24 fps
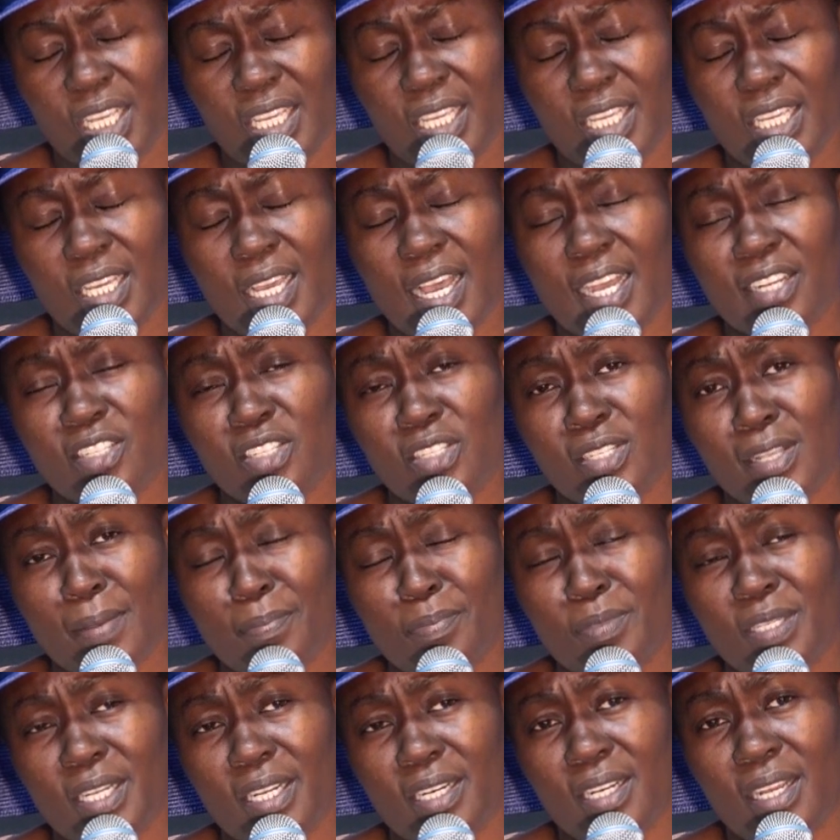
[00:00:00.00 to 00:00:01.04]
he
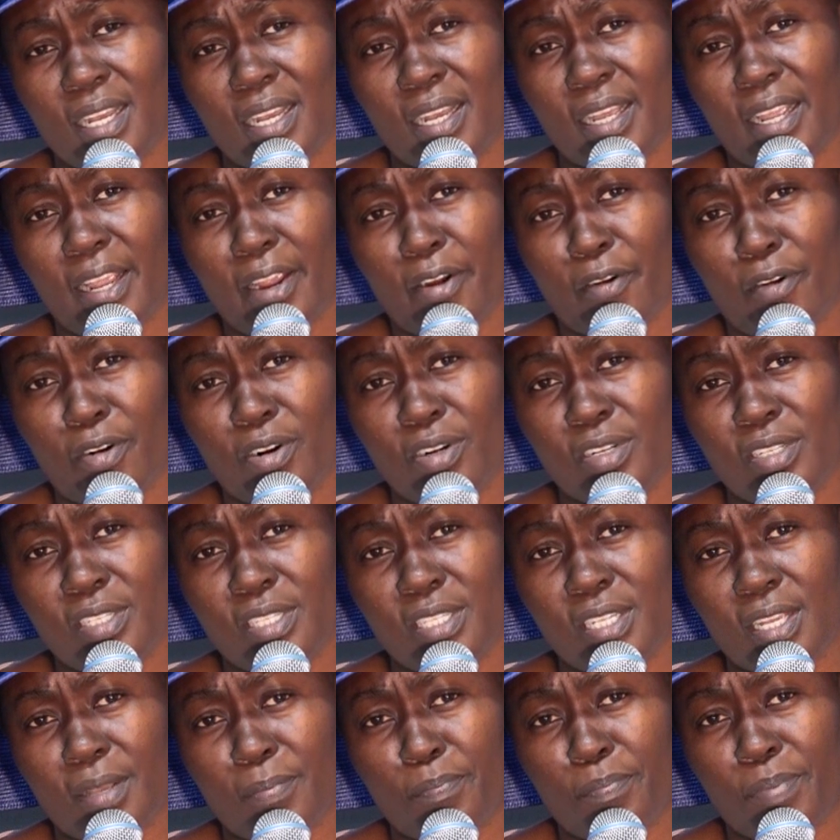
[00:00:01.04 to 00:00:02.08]
accepted
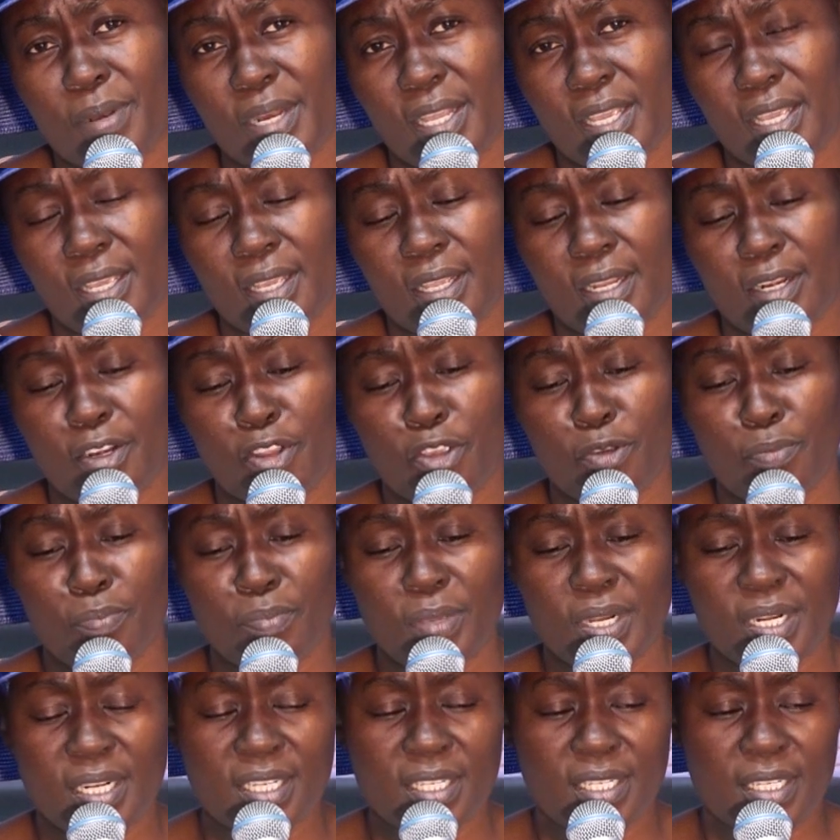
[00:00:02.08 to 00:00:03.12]
Aaron's plea in
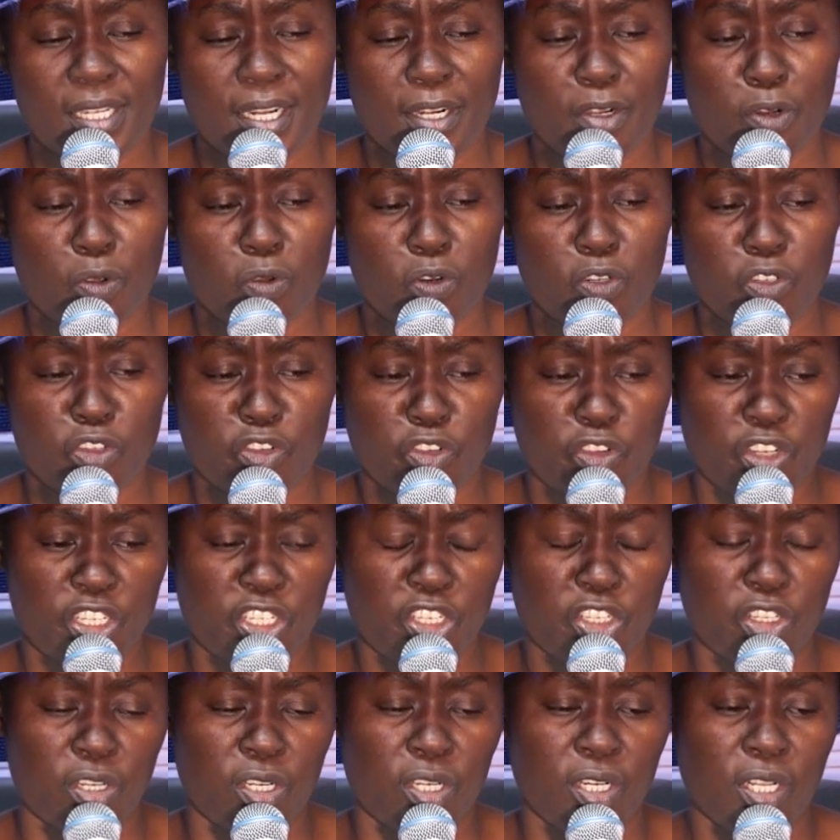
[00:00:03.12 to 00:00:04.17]
humility and
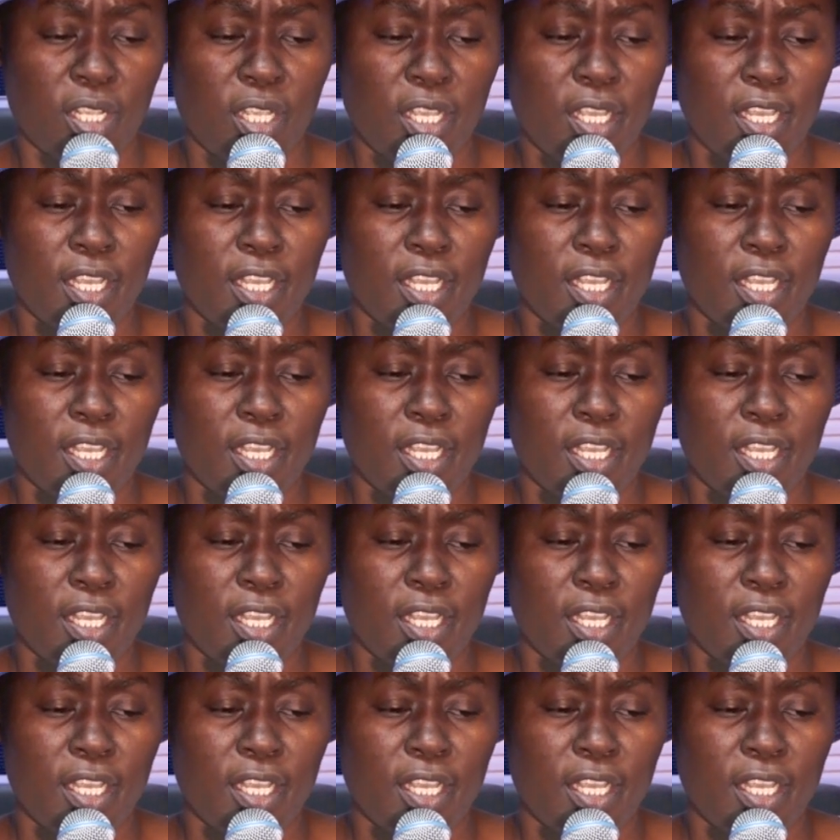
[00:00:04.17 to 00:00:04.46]
contrition.